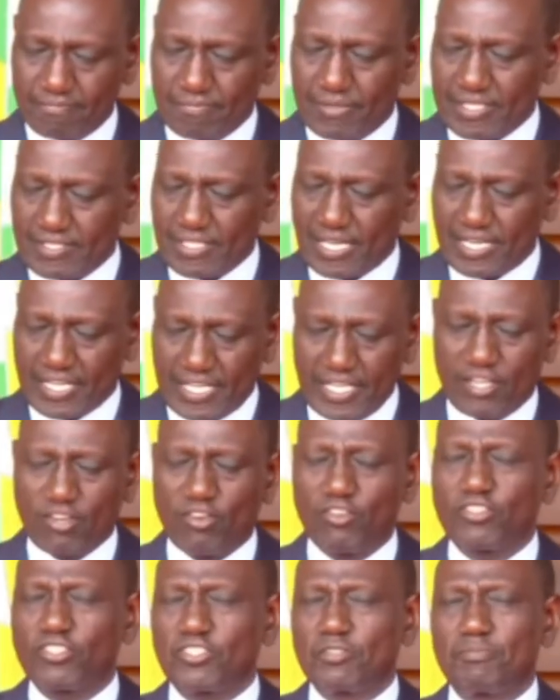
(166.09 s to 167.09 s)
as a key
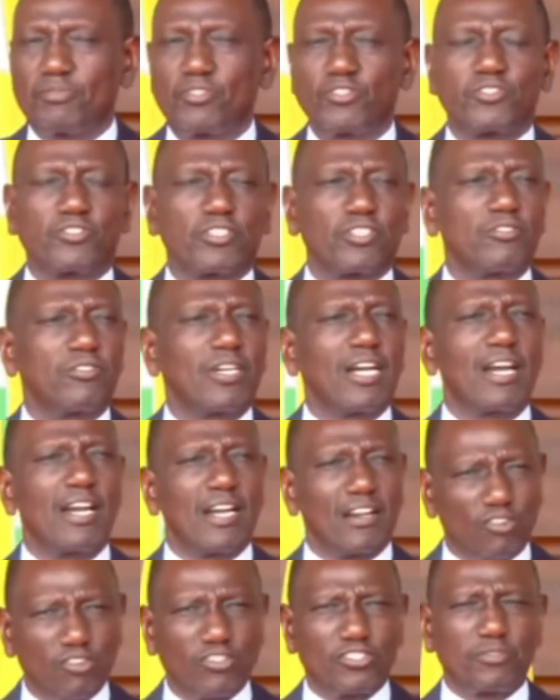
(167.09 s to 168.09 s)

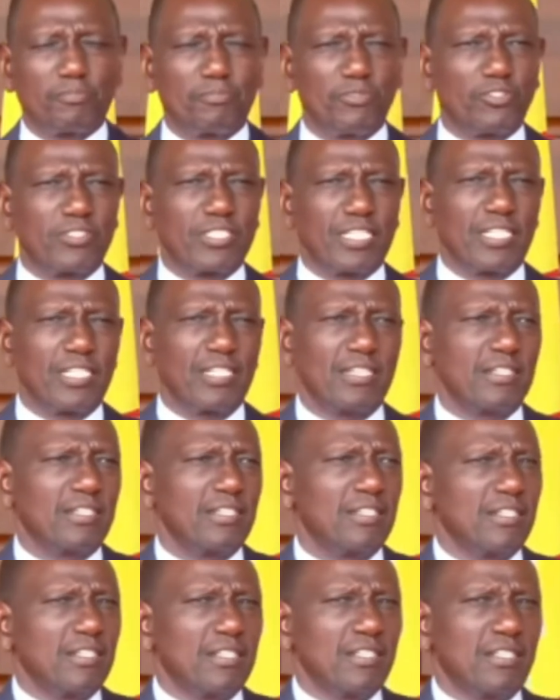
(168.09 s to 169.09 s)
contributor
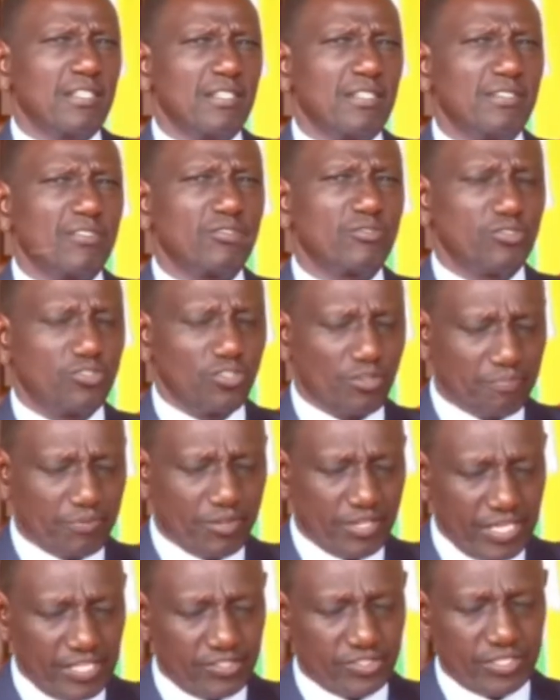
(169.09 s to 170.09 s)
to job
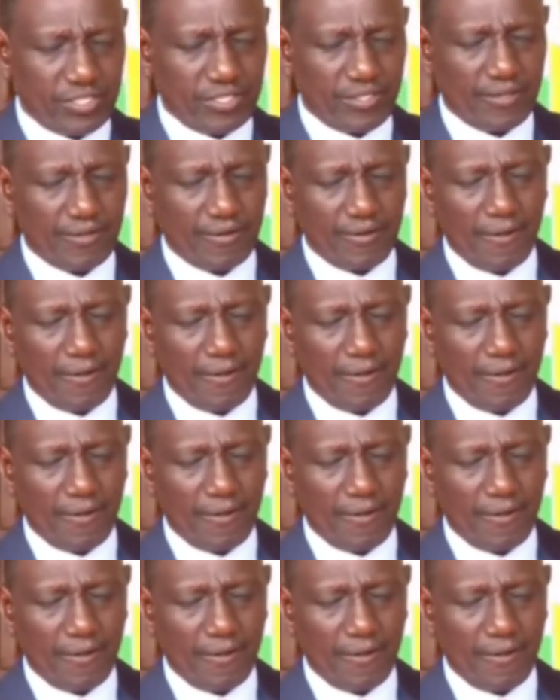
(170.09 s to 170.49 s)
creation,